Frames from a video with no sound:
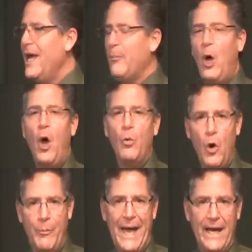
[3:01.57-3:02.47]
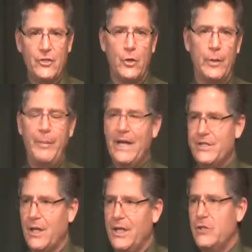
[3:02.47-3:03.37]
Paul wrote back to him and
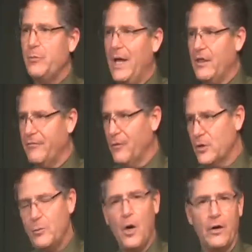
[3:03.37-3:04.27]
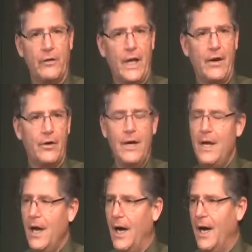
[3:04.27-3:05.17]
basically spent the the first part of the letter
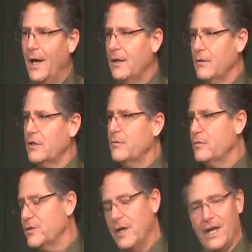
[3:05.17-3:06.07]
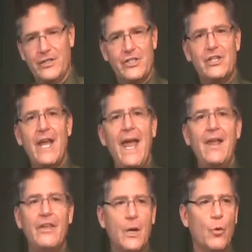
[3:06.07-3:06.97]
uh, in a
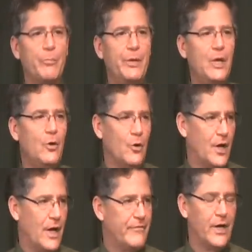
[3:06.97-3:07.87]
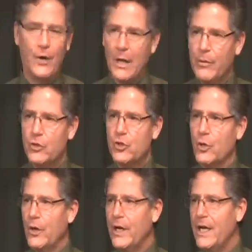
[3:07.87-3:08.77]
scathing rebuke of their
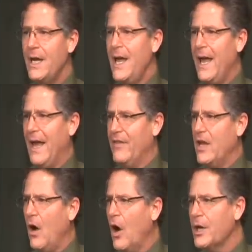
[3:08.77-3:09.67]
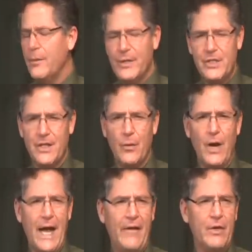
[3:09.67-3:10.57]
immaturity and the arguments that they were
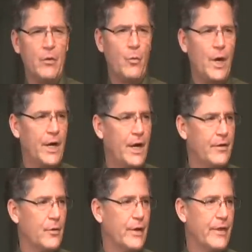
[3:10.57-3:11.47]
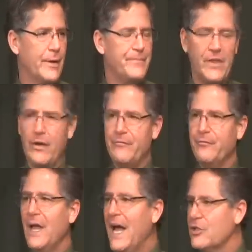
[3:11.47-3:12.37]
having with one another and the, the
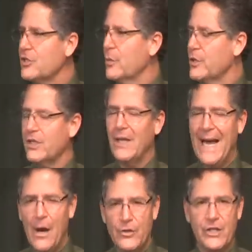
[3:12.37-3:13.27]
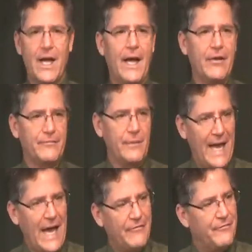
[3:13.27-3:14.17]
flesh that was allowed to kind of
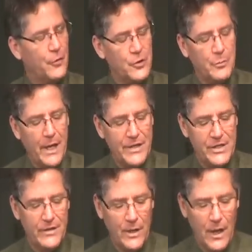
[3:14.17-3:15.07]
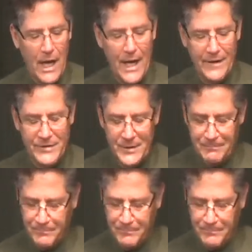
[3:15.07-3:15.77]
have first place in their lives.